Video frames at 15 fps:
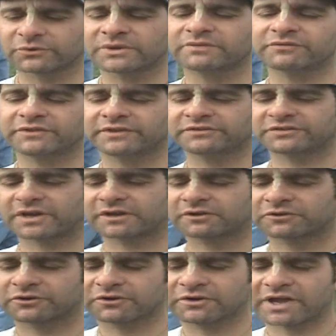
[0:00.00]
So even the
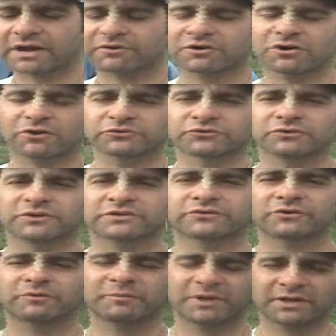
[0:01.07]
secular
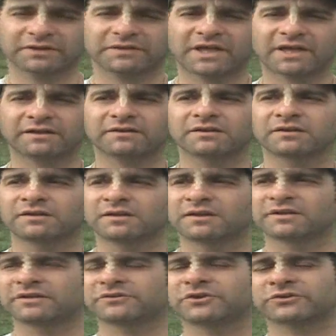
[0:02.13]
agriculturalists are admitting that
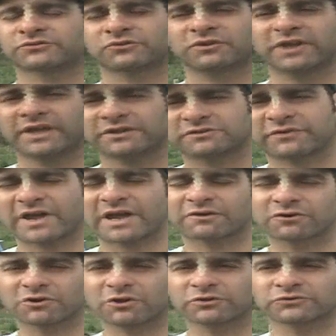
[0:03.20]
industrial age of
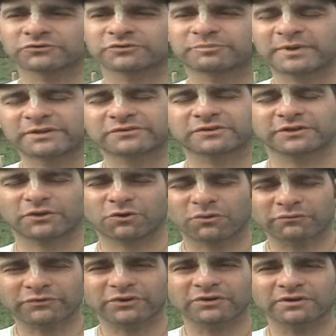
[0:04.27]
agriculture is basically
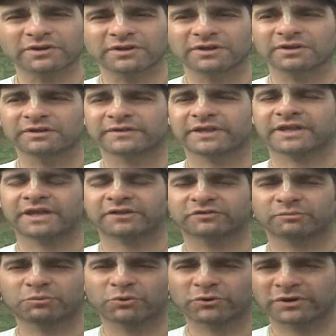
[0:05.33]
over. They
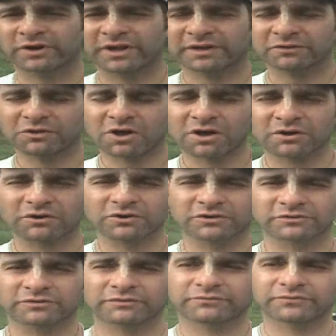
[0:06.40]
can't support it any longer
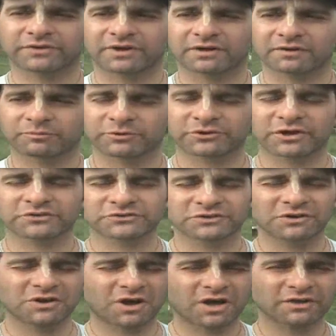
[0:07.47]
because of
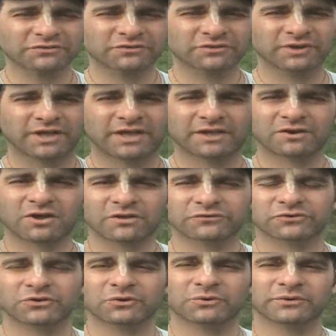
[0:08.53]
production costs and
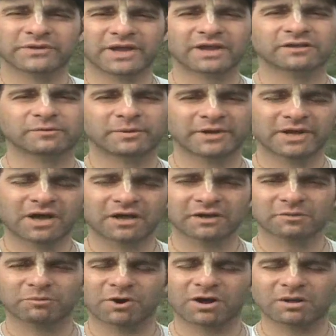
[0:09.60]
also the
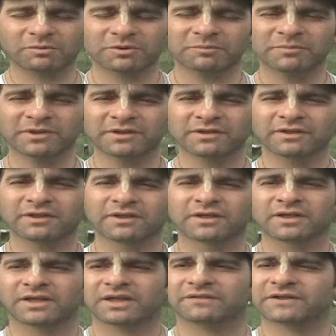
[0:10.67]
antibiotic problem,
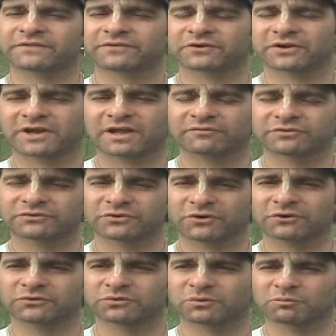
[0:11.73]
and that they're going to have to
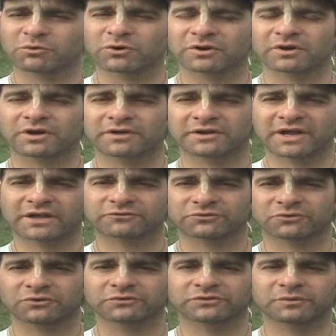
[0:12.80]
turn to a more
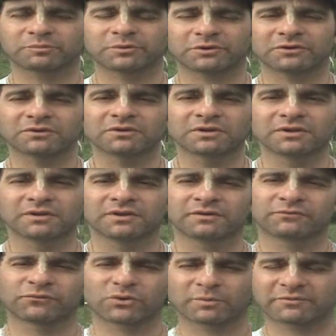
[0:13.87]
natural, simple
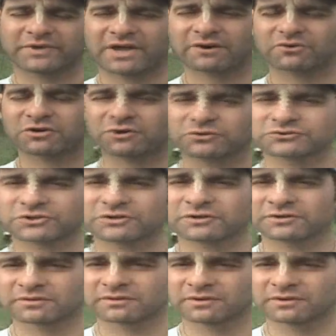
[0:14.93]
form of agriculture.